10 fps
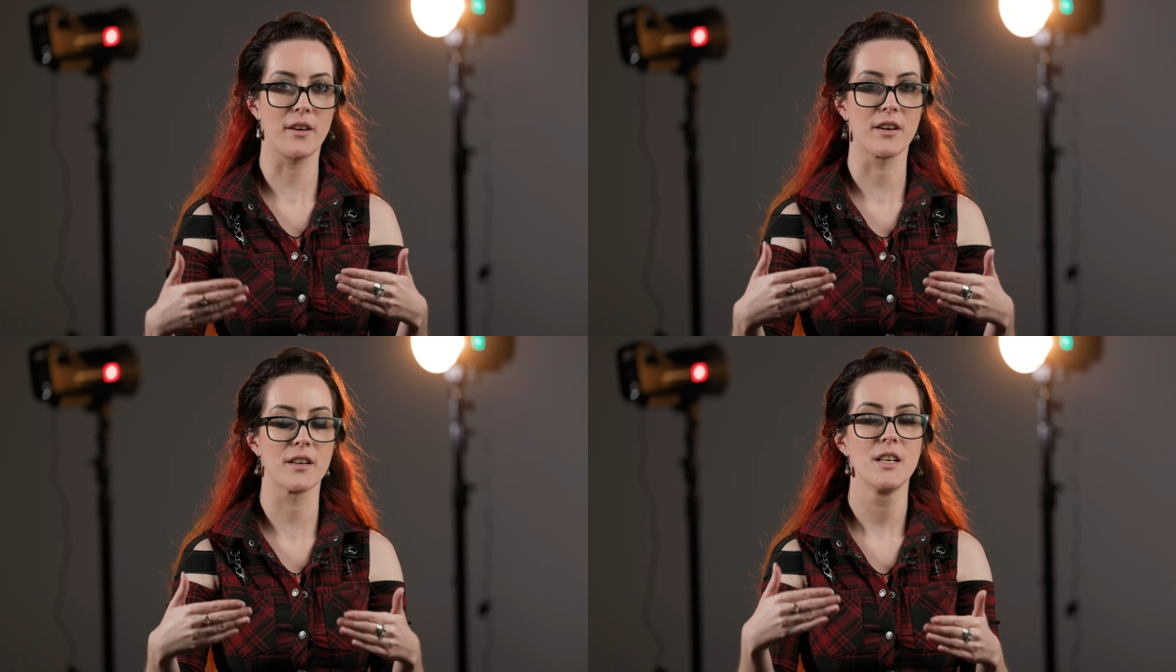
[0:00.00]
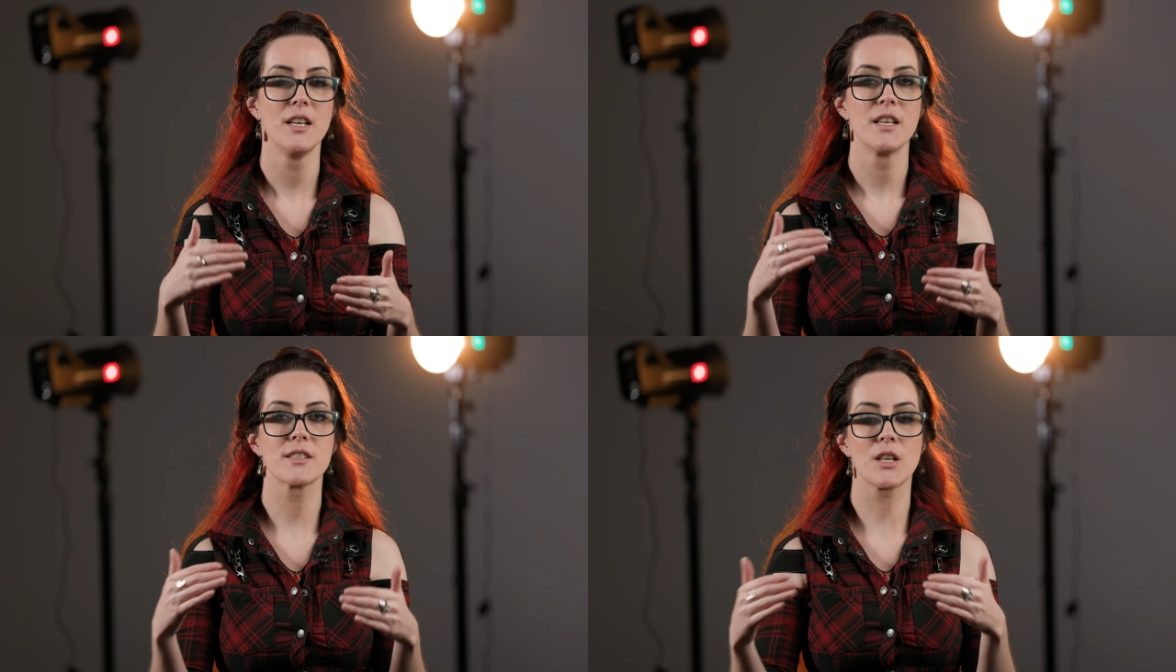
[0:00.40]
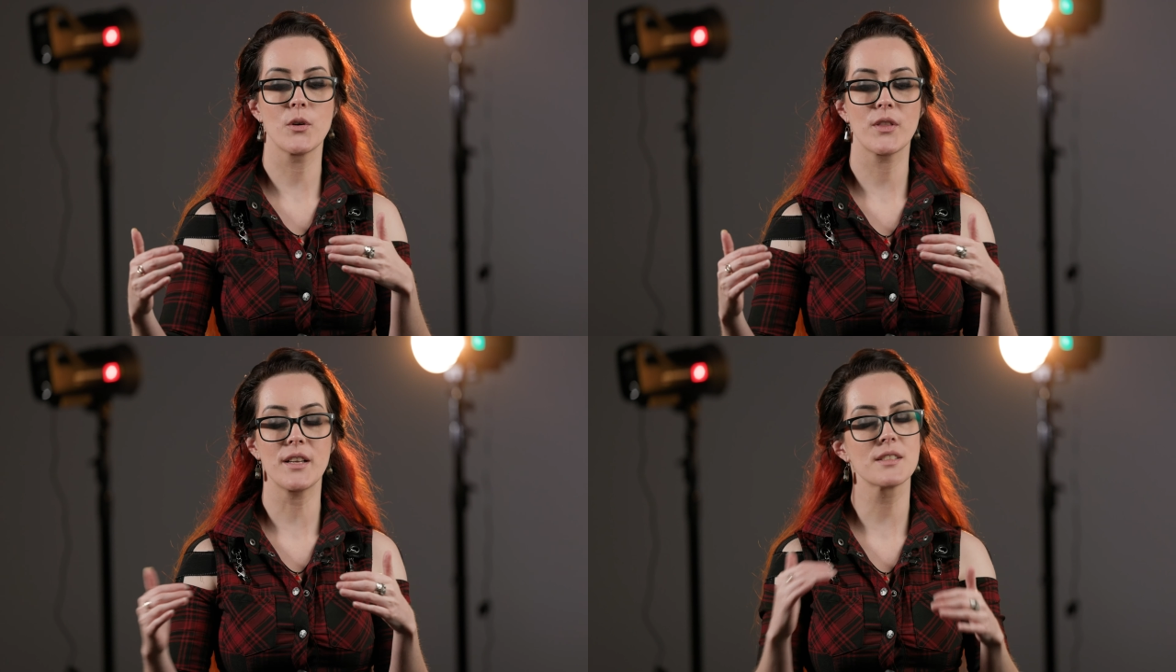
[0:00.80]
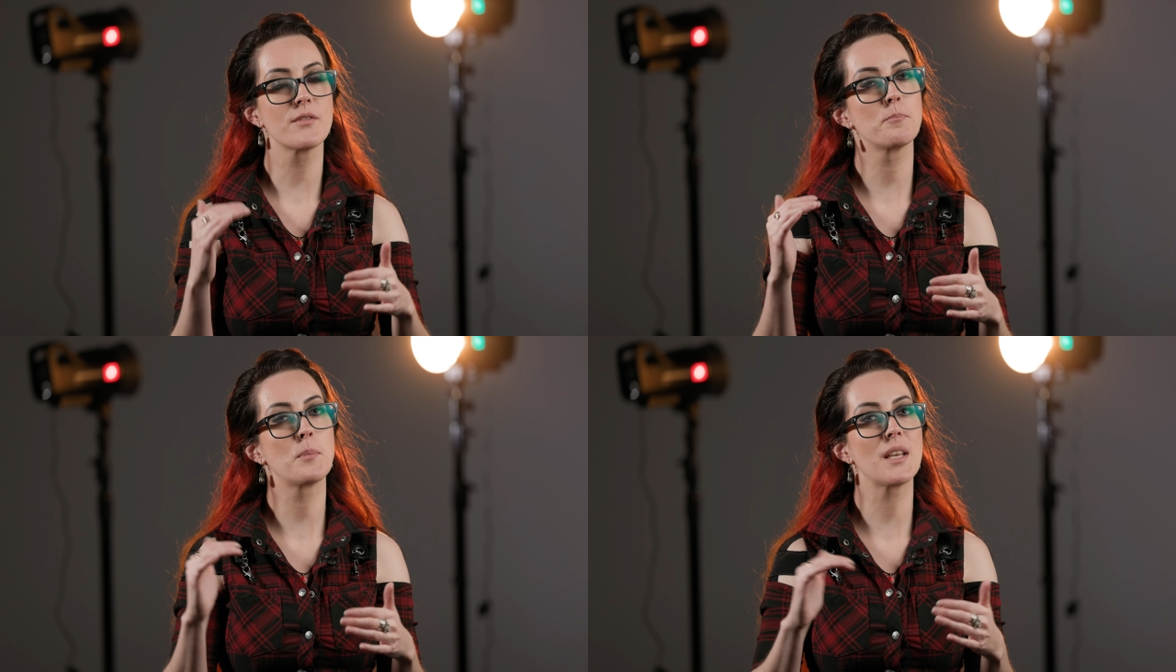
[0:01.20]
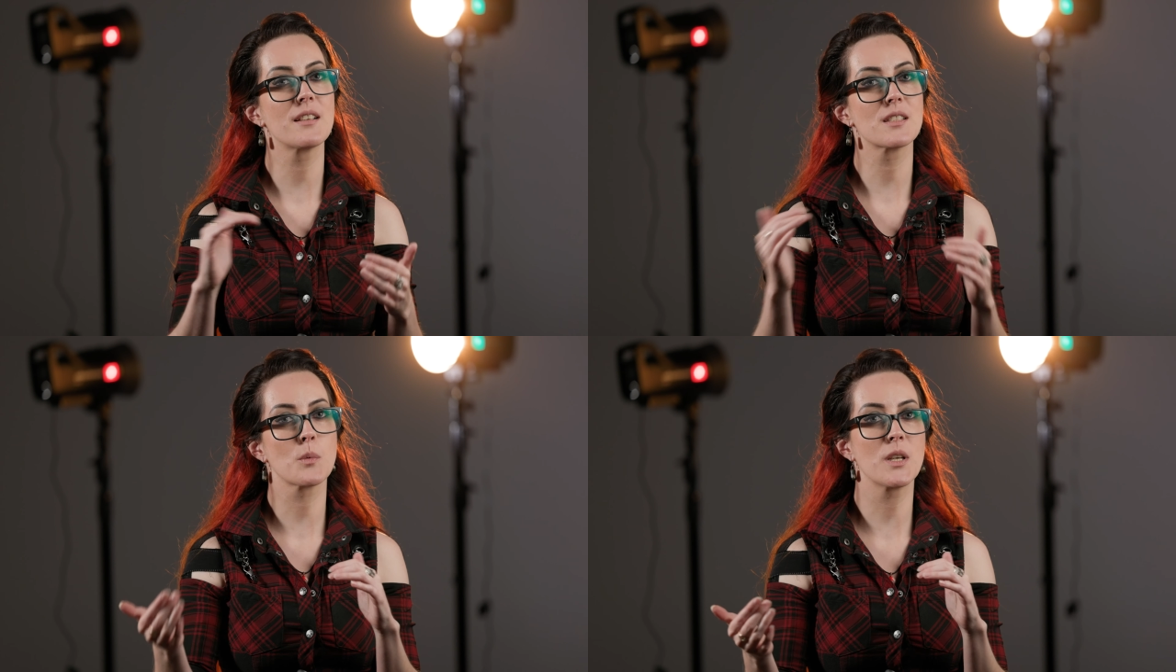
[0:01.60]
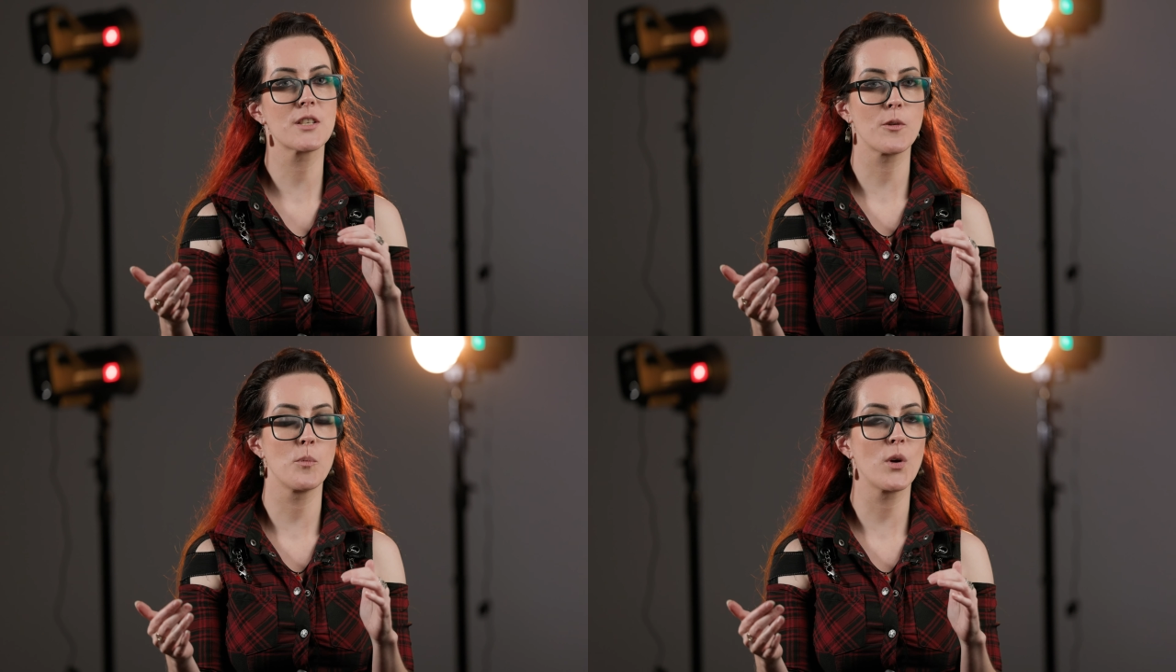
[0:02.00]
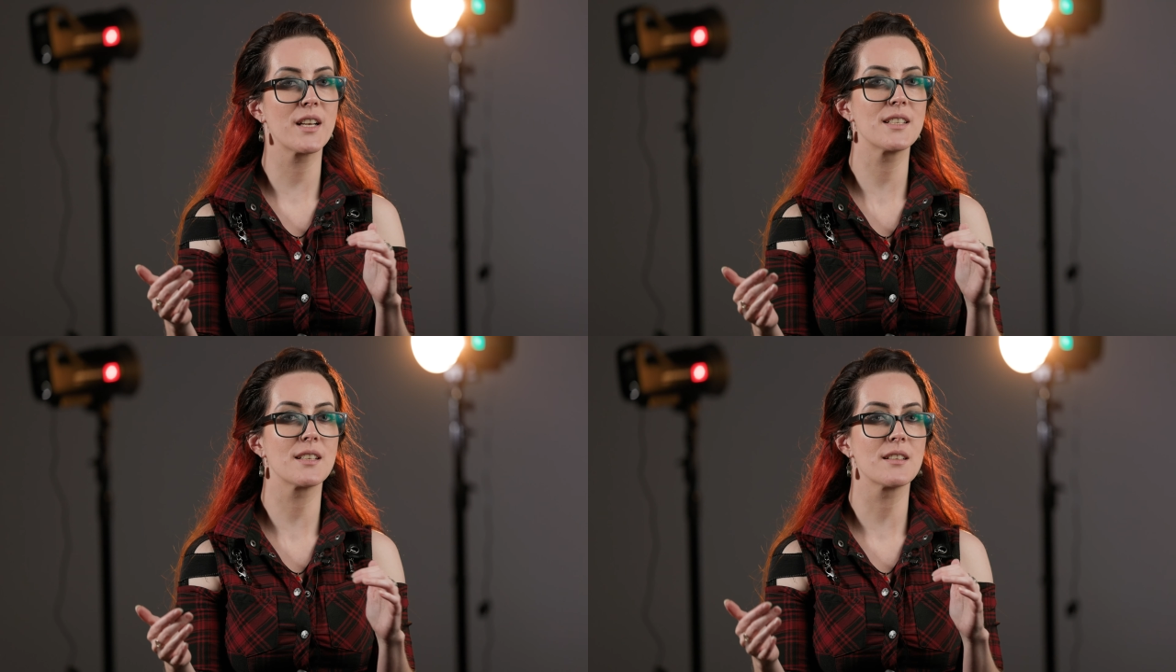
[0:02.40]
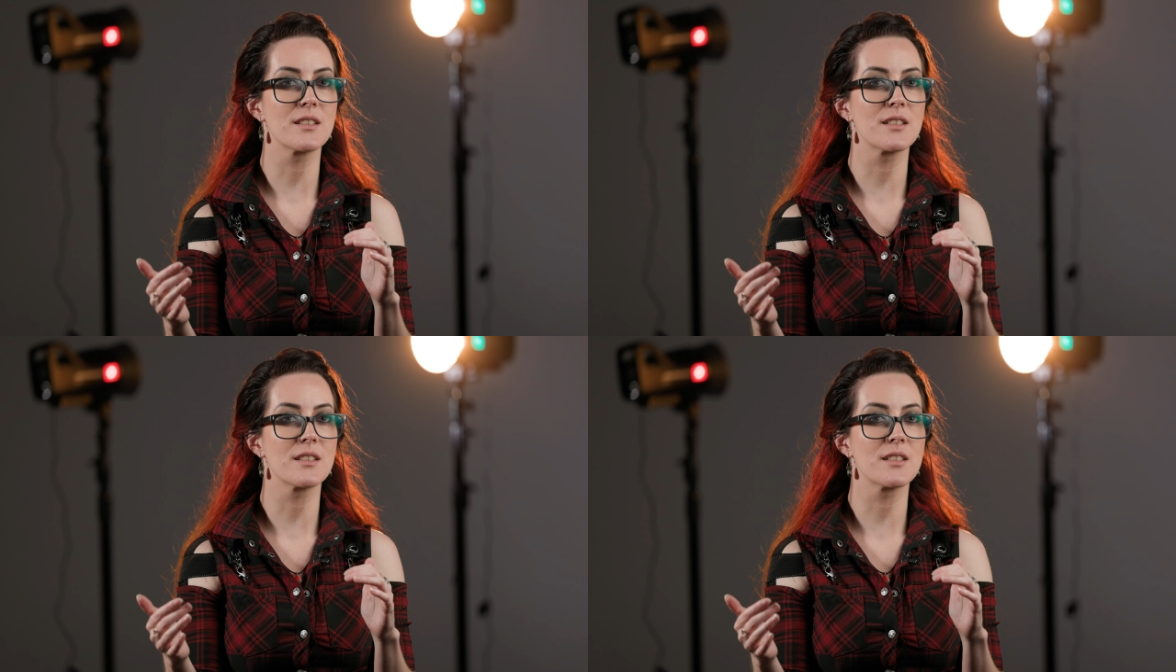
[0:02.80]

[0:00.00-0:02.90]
her. So that's a big switch from what I did in the